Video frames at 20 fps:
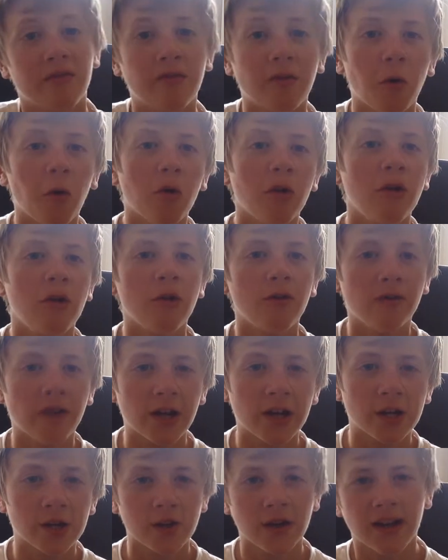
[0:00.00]
4-0
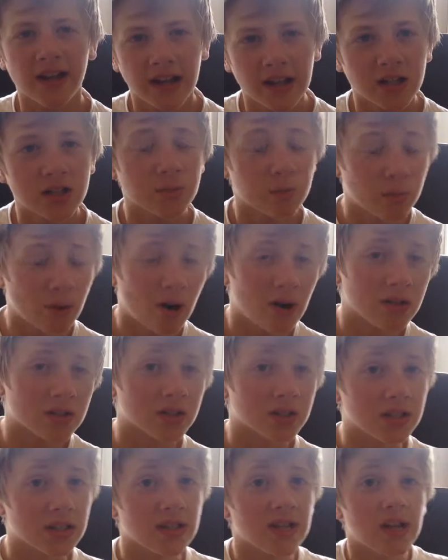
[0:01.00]
victory against
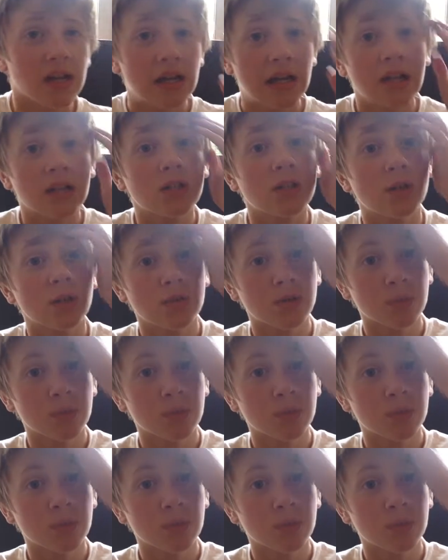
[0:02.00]
Barnsley. So